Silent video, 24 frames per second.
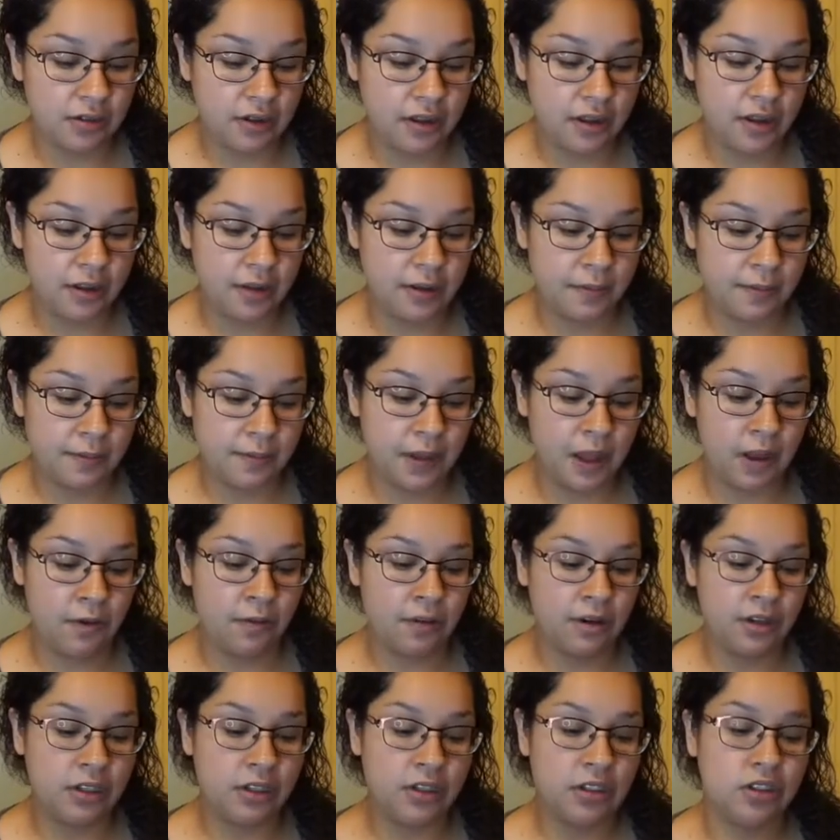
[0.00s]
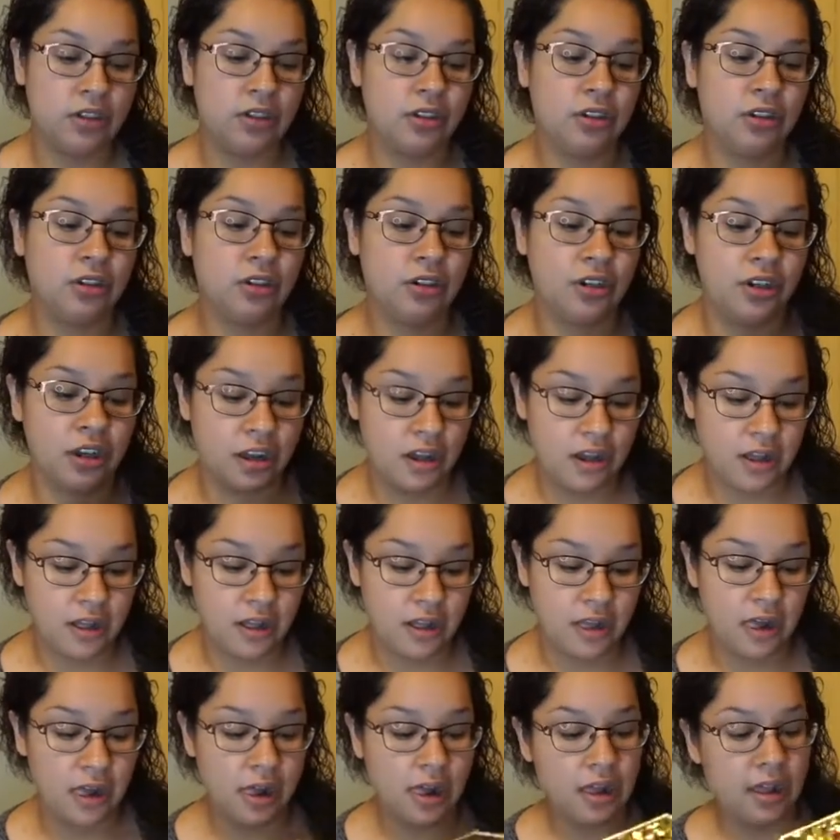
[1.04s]
I wanted to show y'all
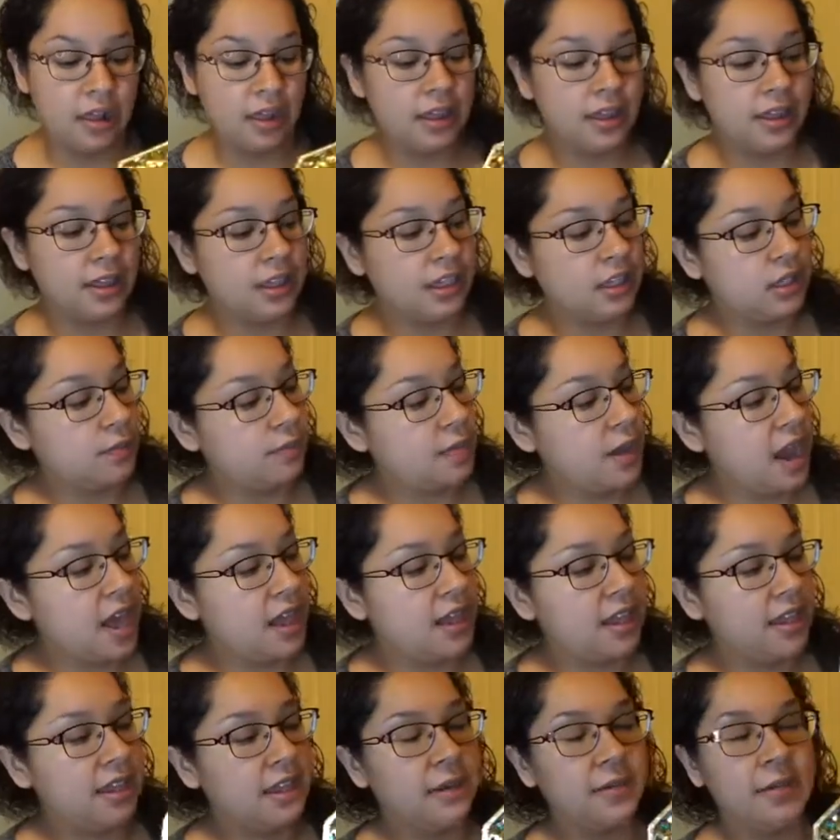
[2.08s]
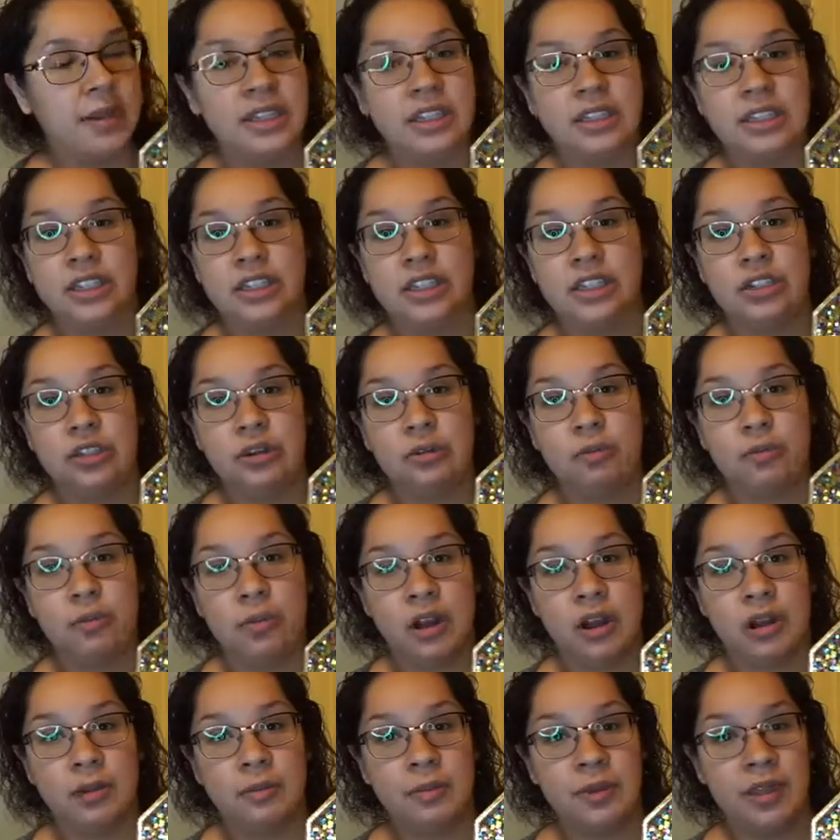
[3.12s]
this palette that my sister
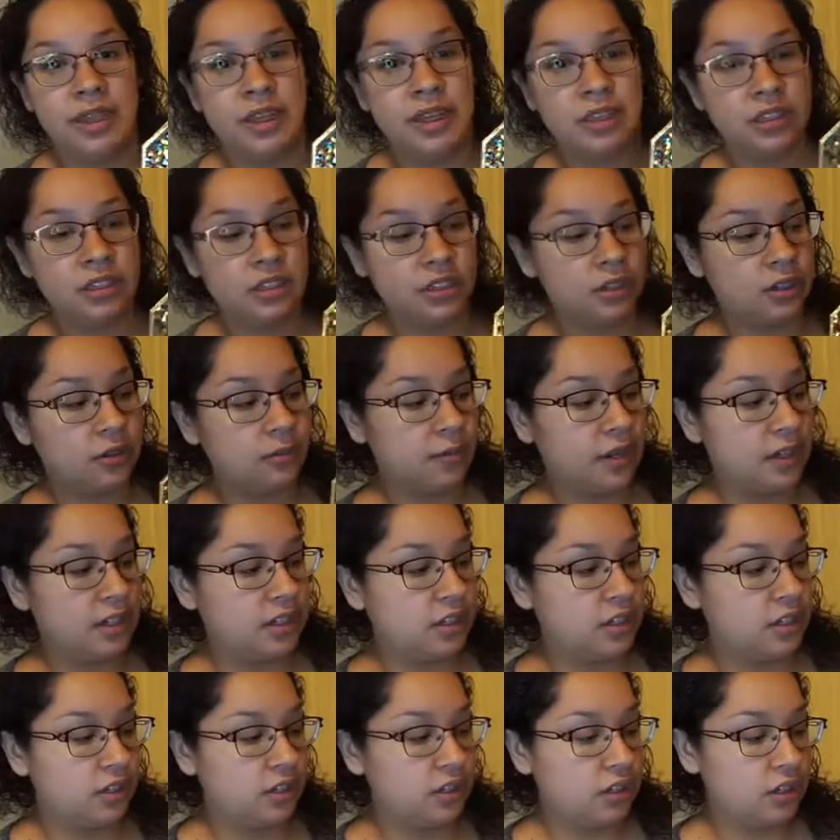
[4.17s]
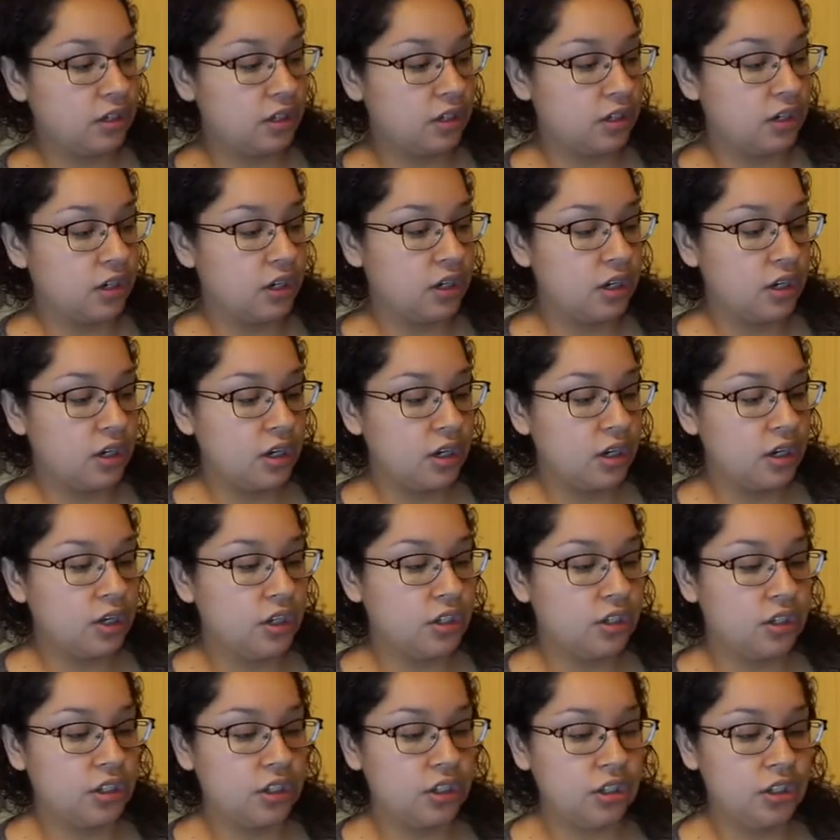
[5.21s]
bought me. So my sister
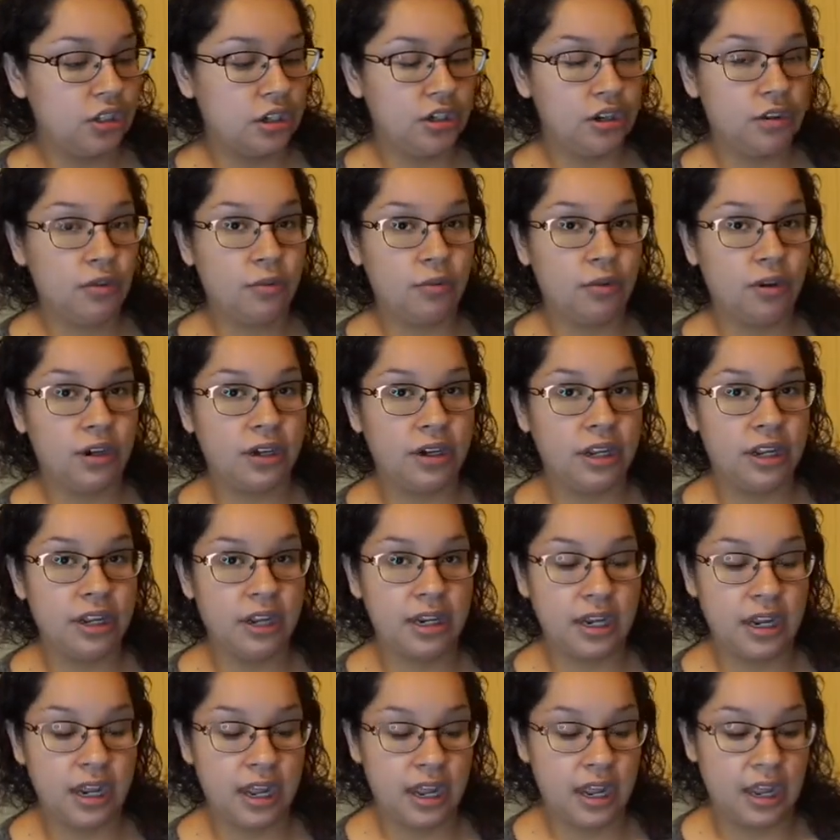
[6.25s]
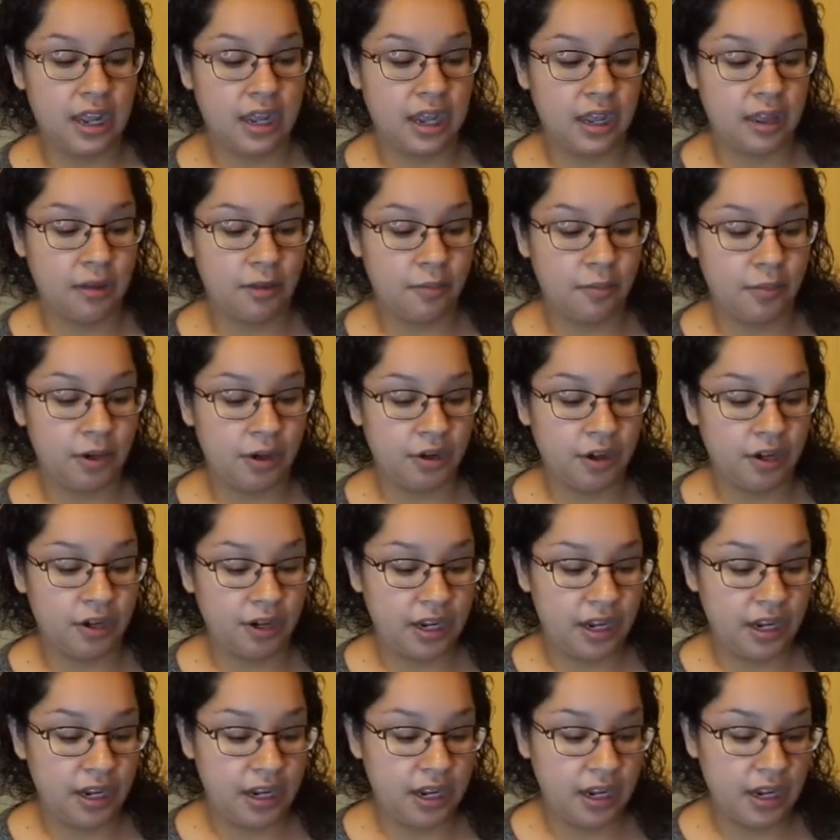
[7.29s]
just started working at Burger
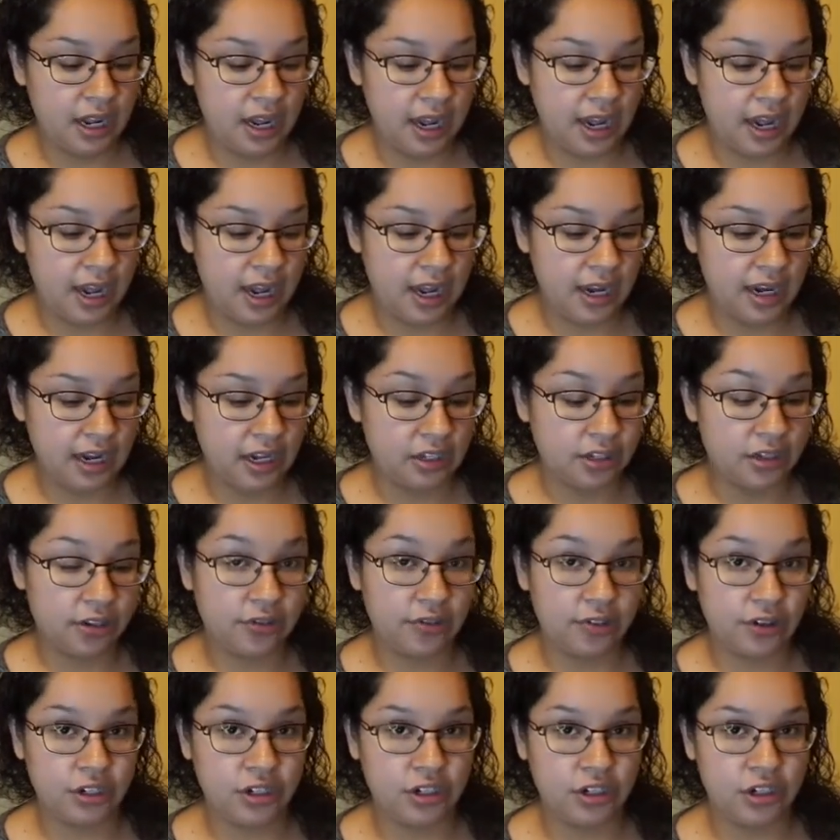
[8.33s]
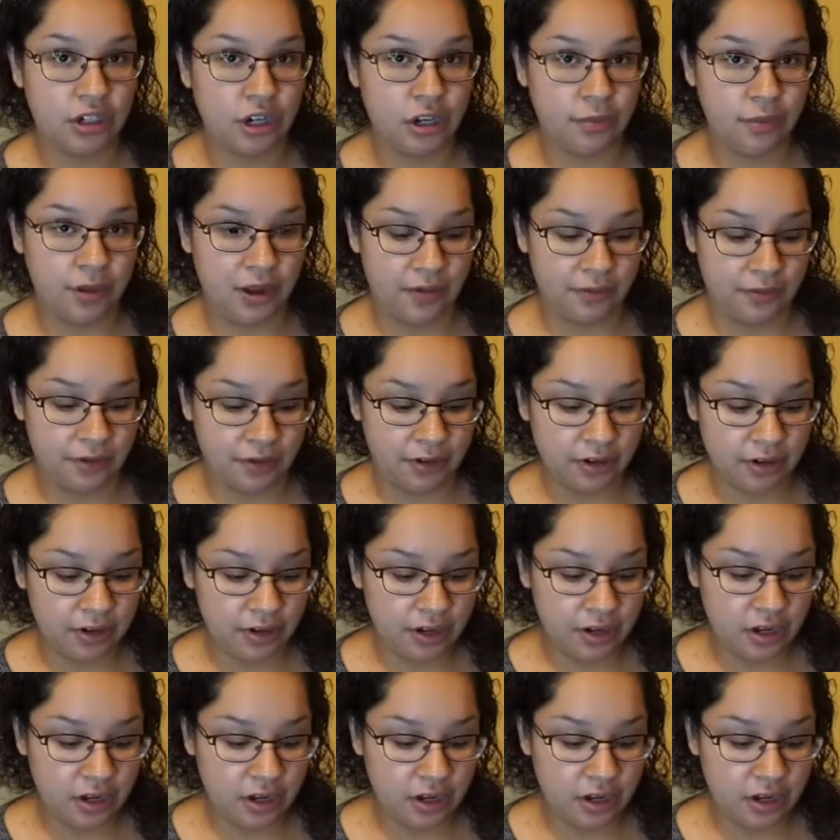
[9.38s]
King and it's her first job ever.